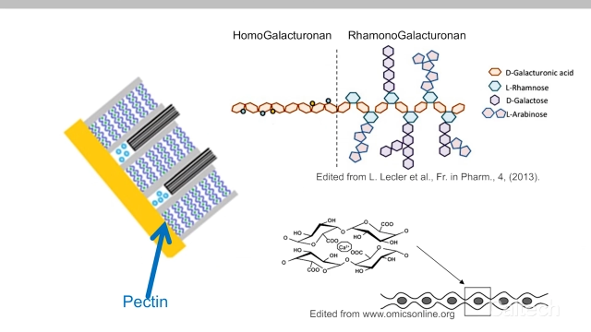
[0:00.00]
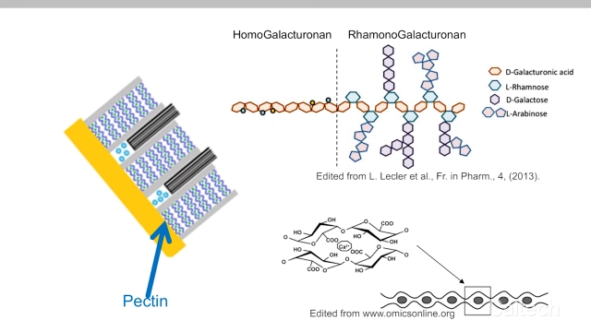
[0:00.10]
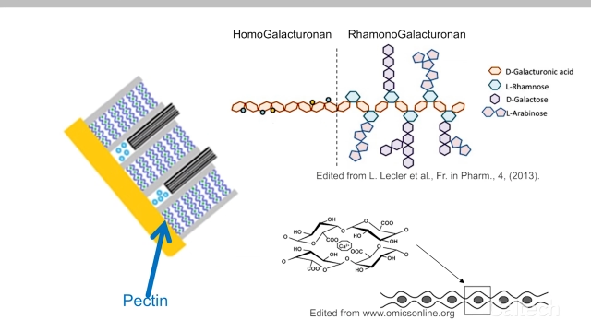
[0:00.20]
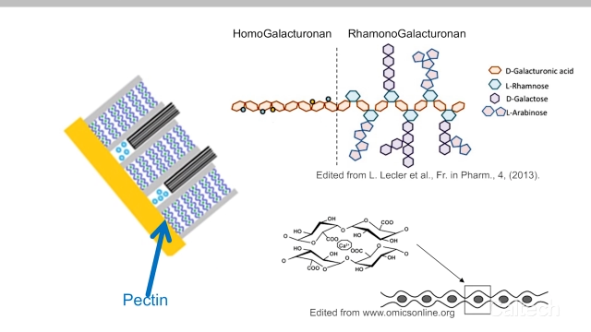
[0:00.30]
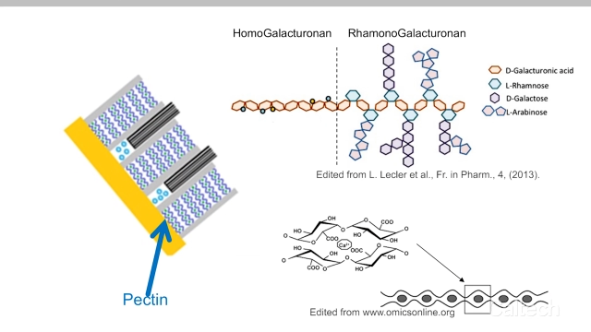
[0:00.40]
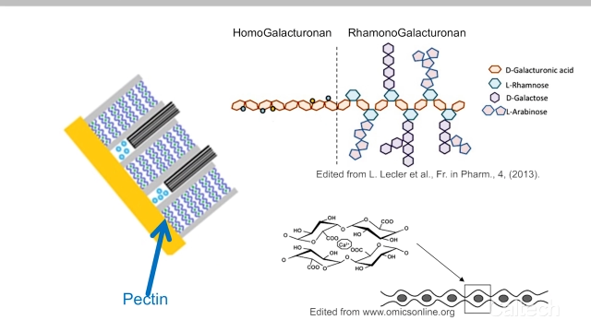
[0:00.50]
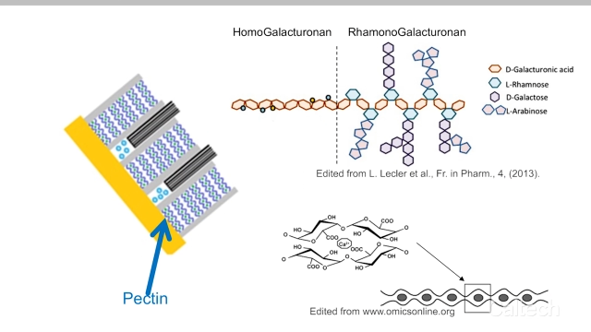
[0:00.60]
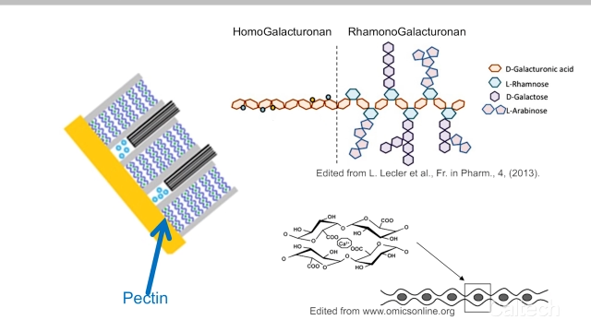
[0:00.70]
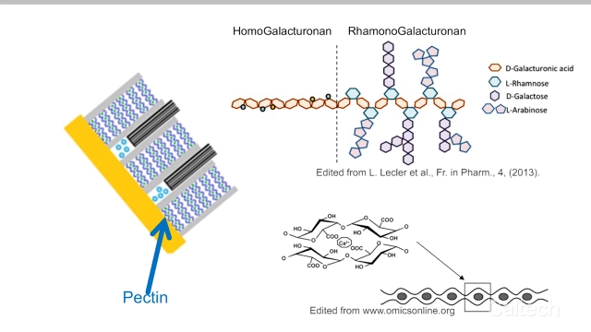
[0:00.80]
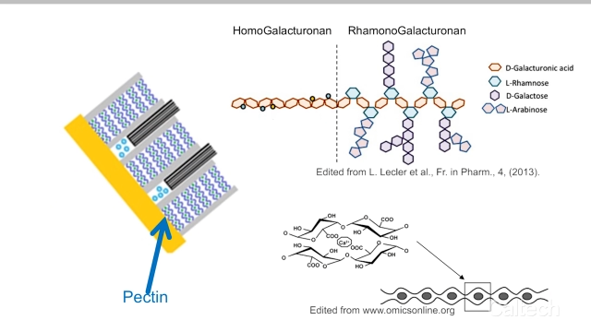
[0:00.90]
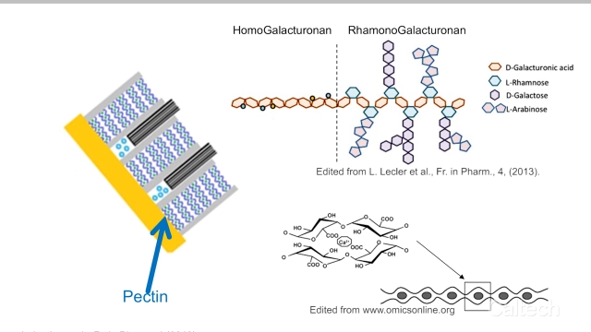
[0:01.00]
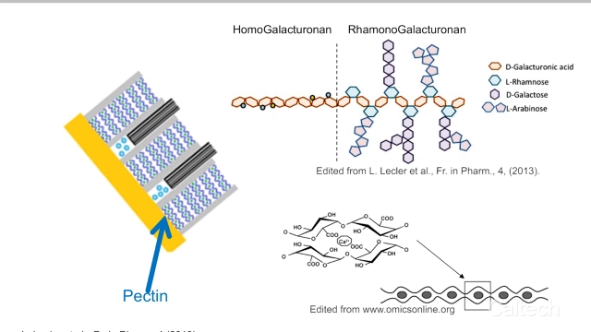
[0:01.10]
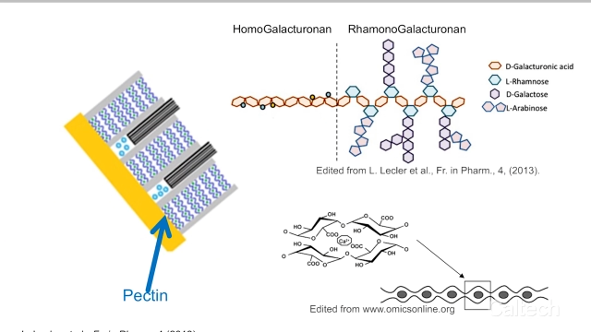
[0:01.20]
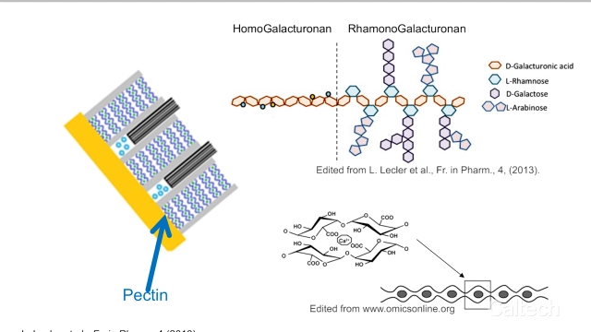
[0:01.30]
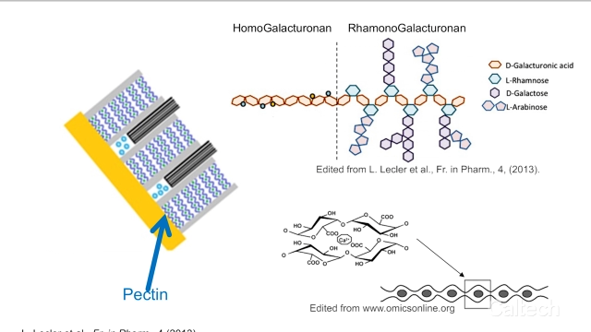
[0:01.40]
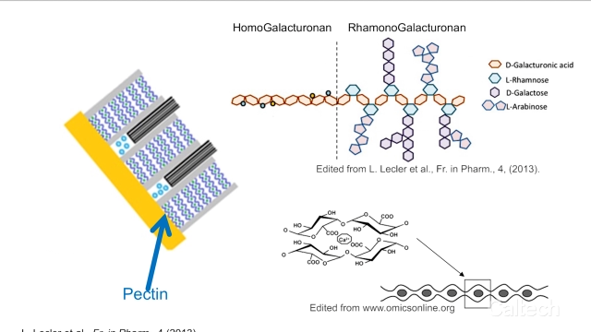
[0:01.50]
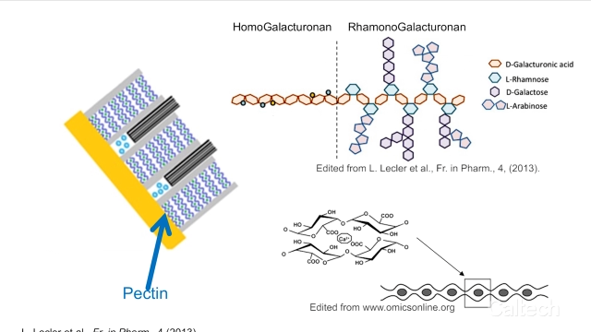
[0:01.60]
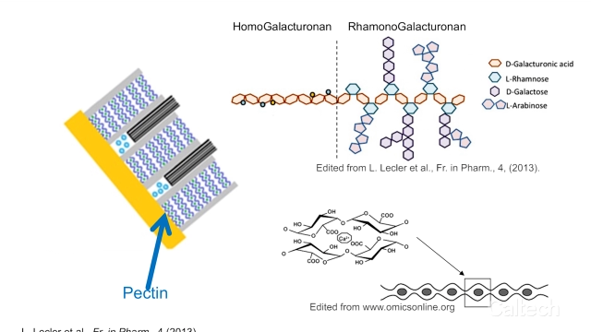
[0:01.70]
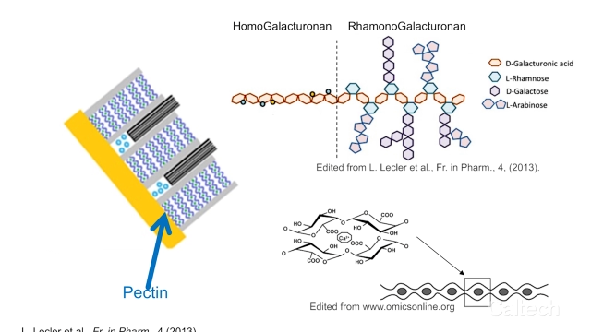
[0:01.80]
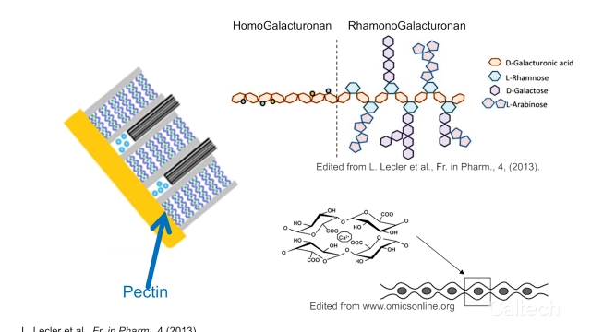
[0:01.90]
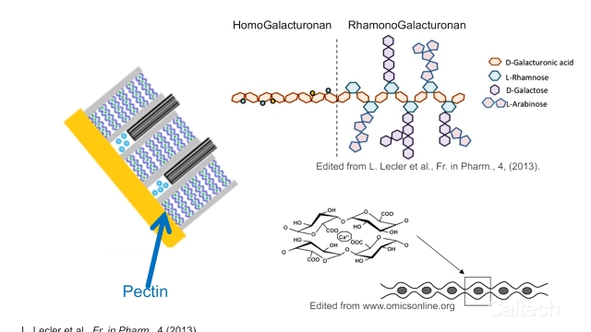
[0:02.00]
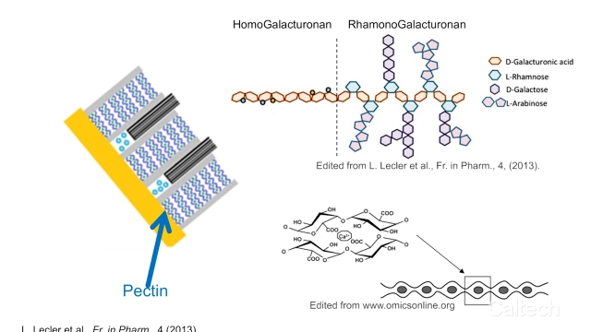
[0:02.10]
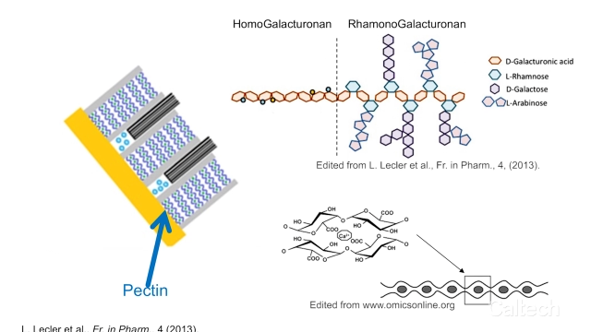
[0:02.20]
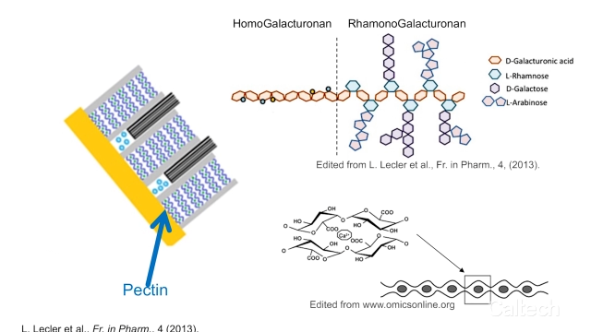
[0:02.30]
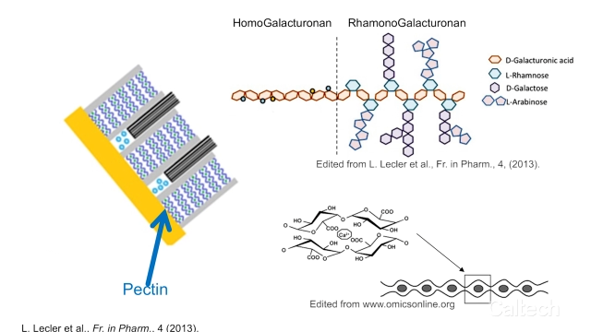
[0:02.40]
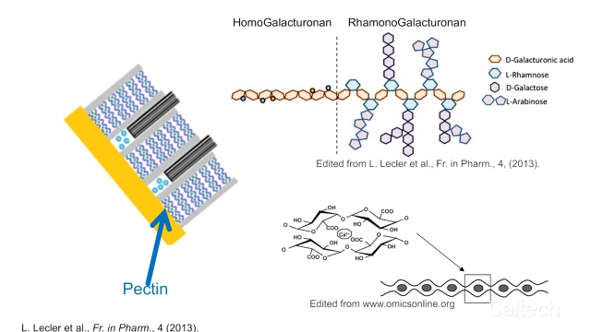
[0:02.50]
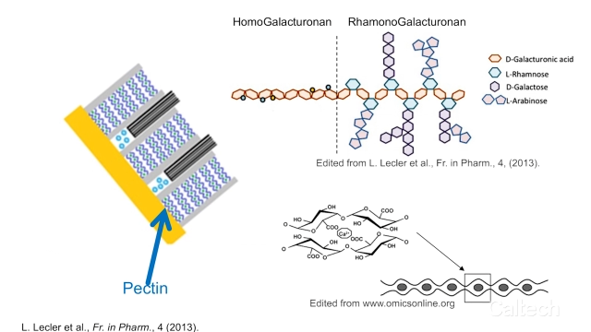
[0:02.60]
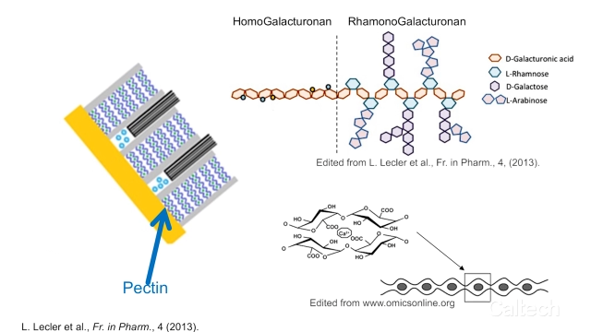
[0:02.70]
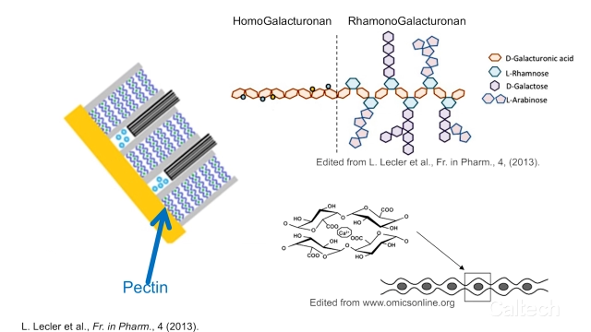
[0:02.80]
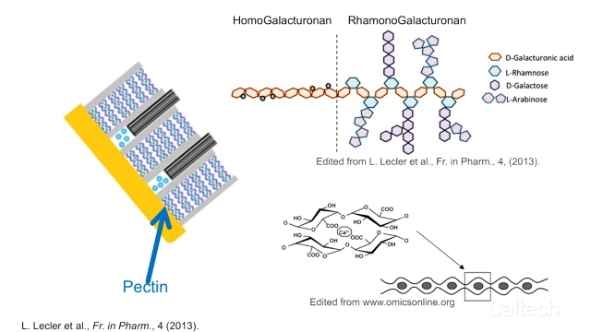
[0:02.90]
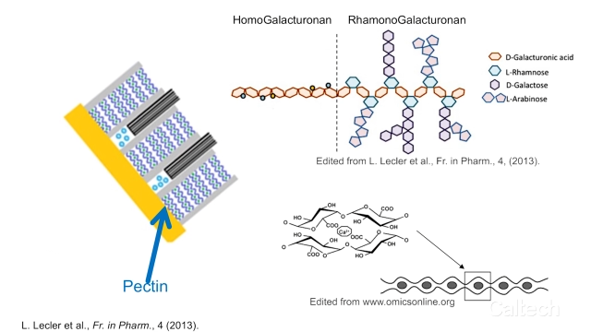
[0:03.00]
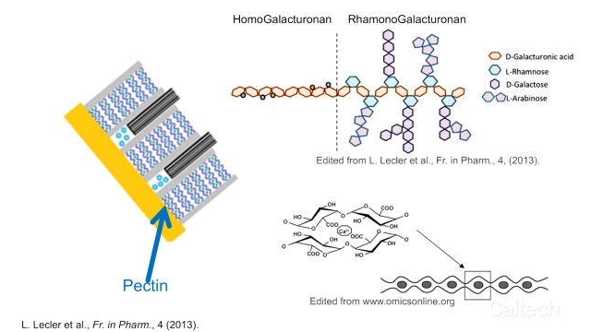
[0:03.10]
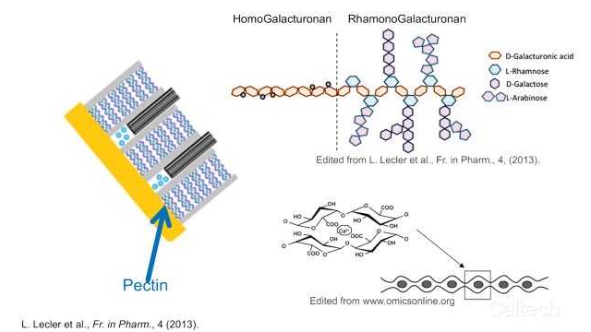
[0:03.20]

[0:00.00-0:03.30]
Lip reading: Nobody's mouth can be seen.